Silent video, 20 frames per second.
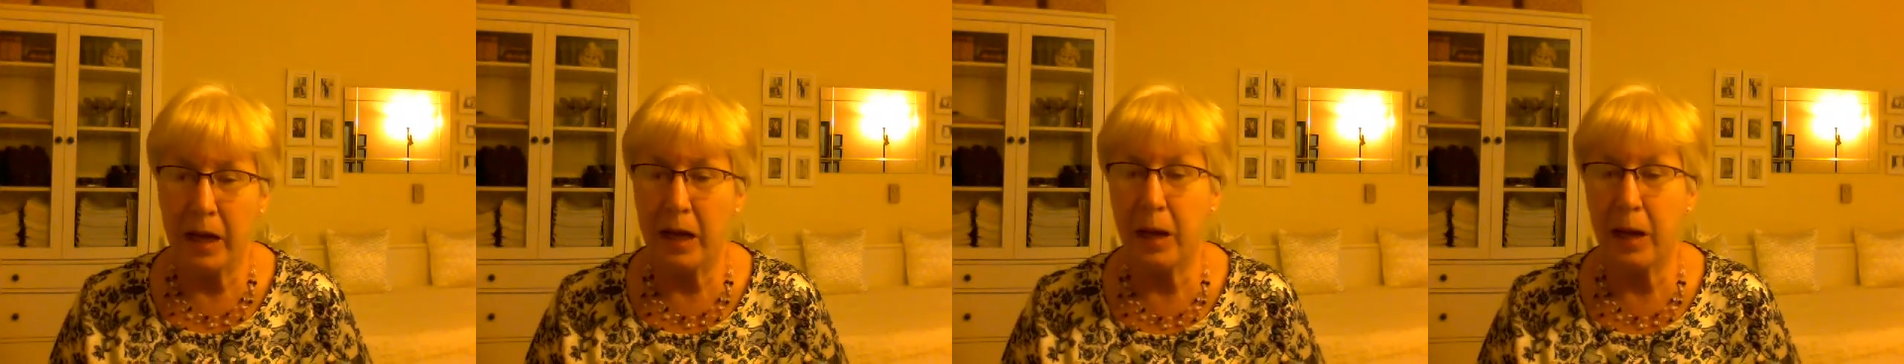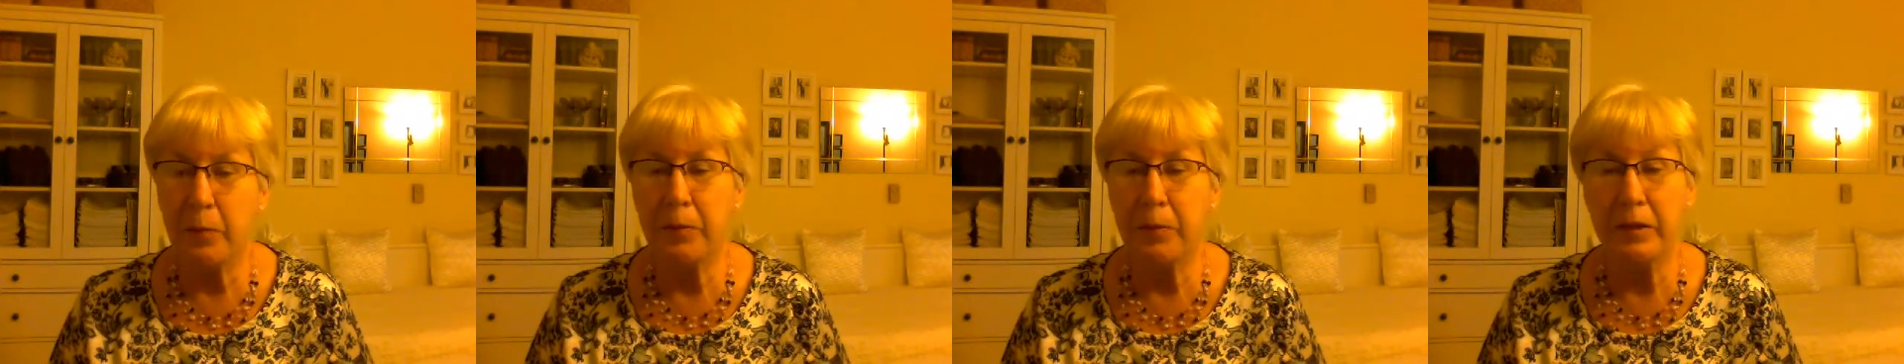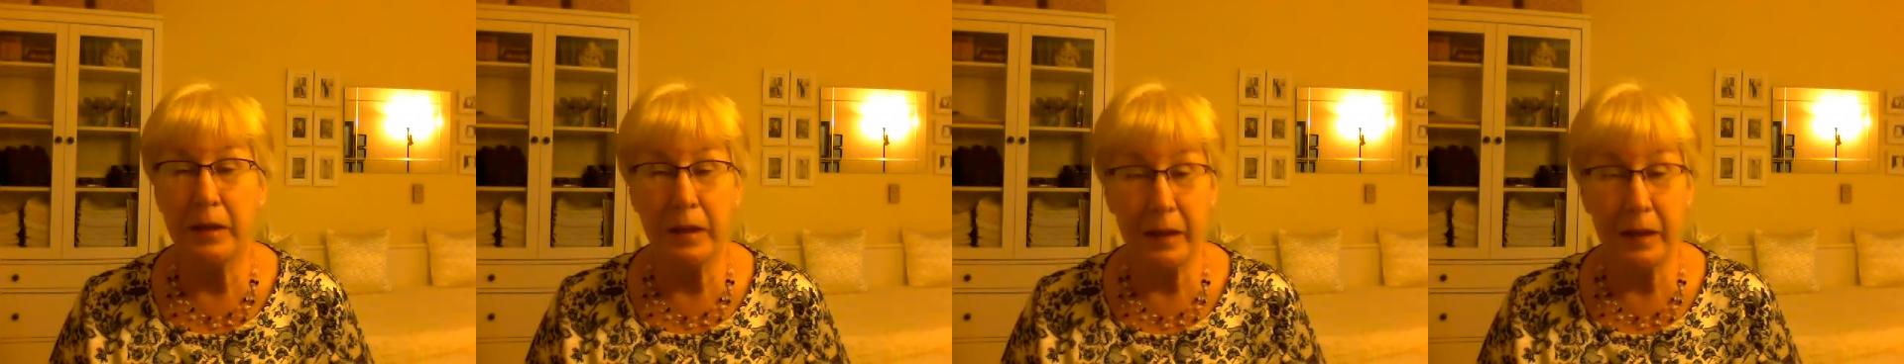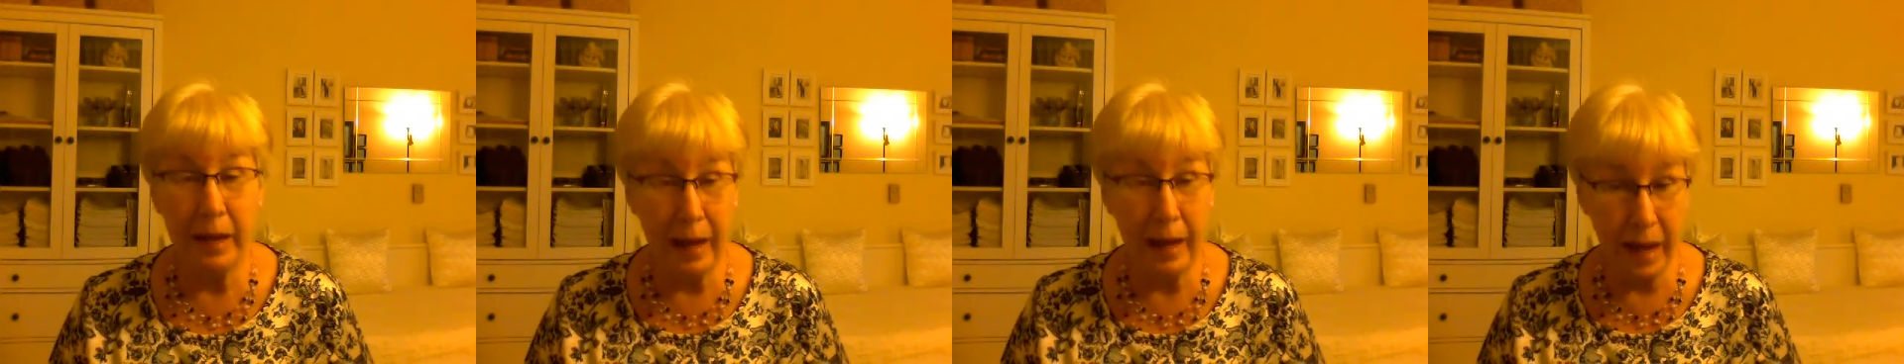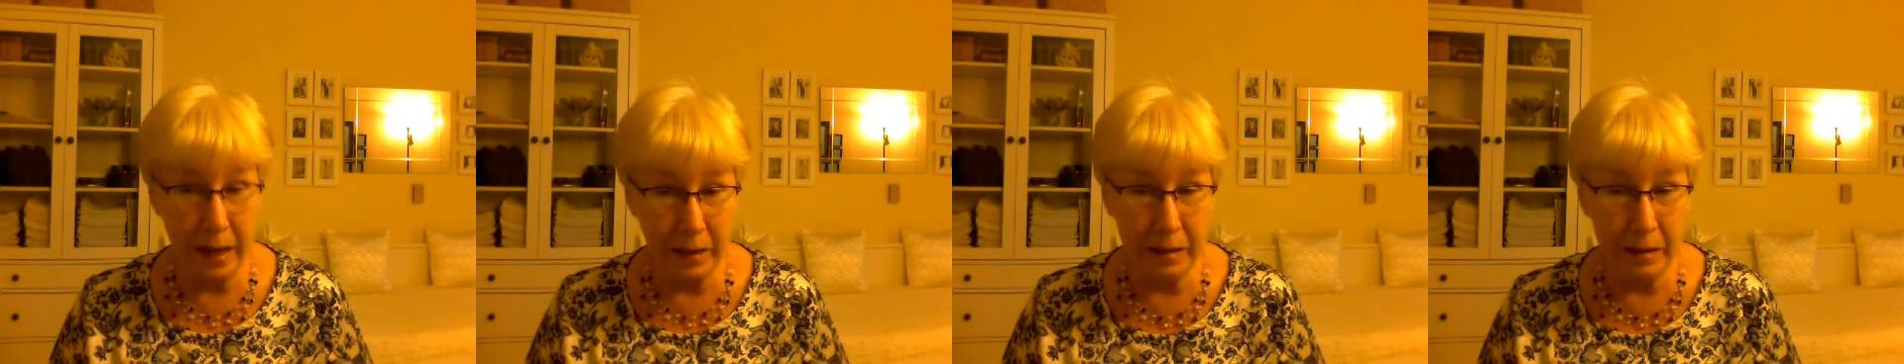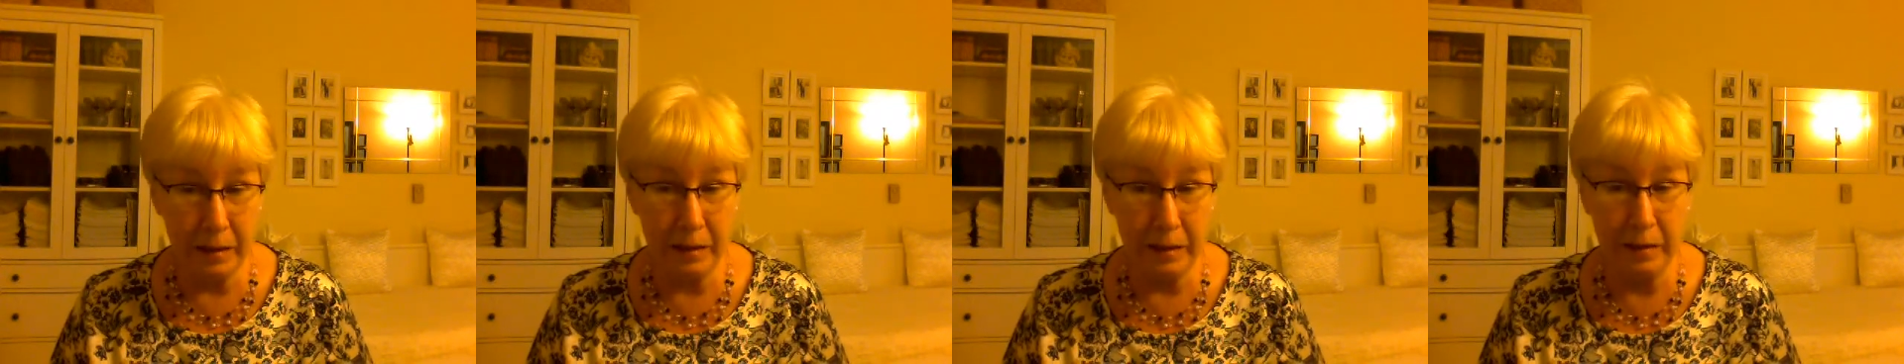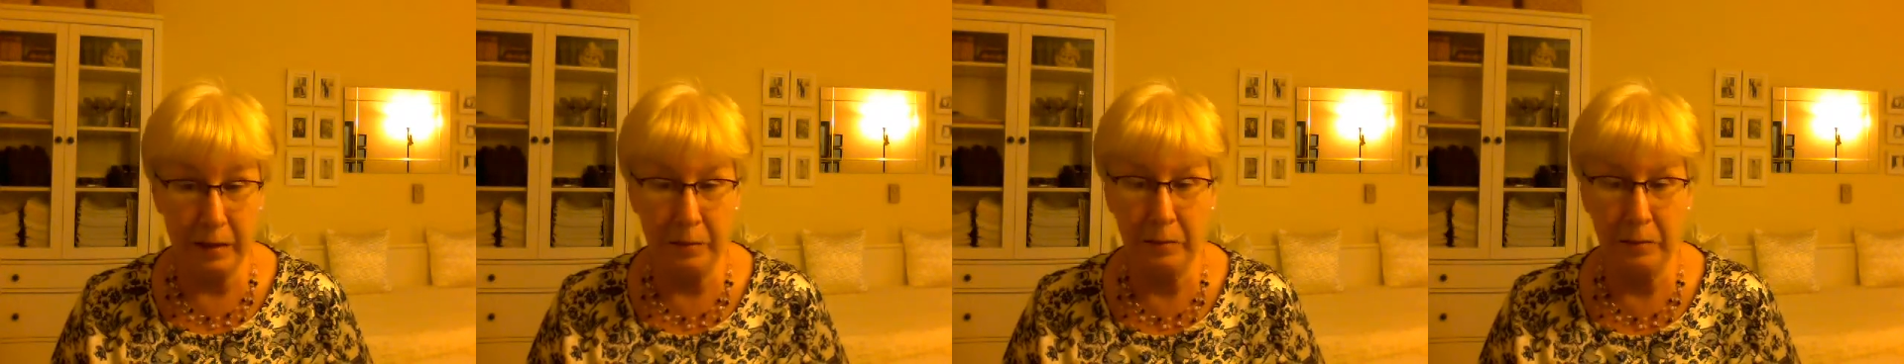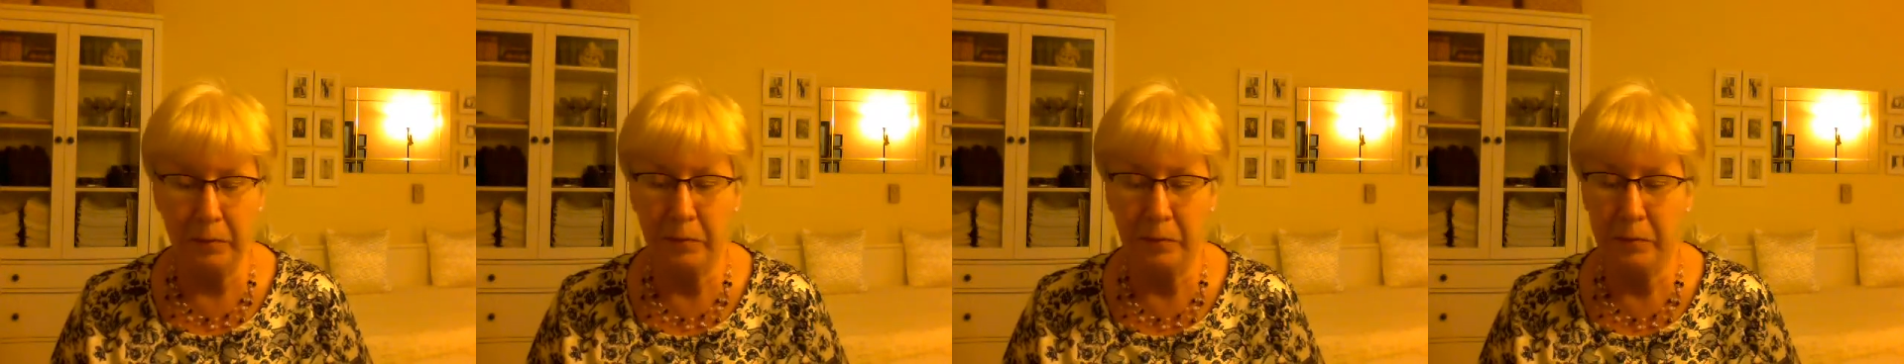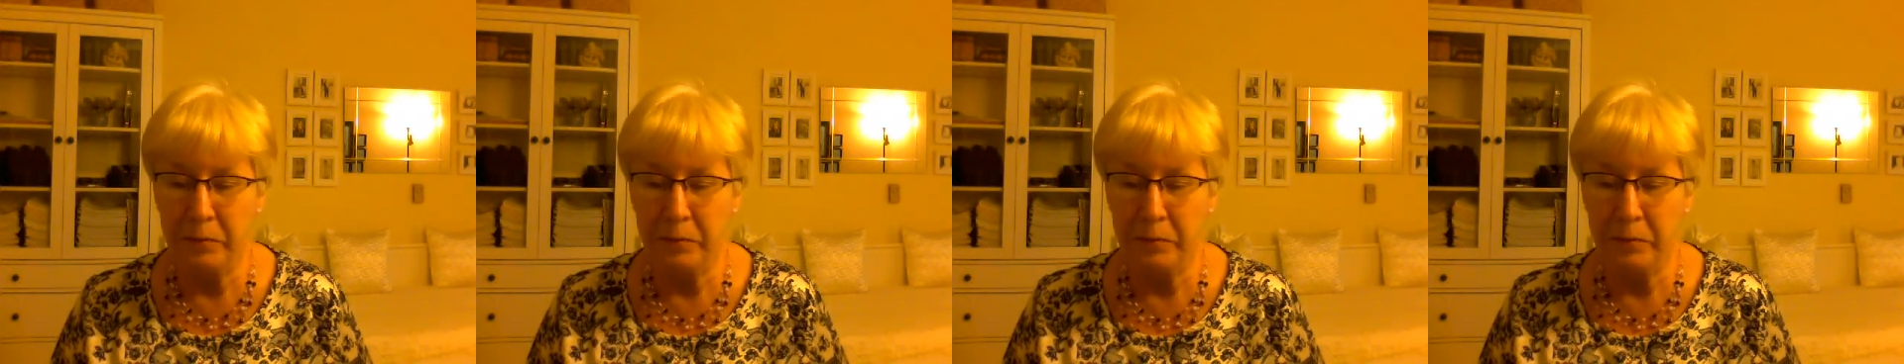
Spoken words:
happen in Canada,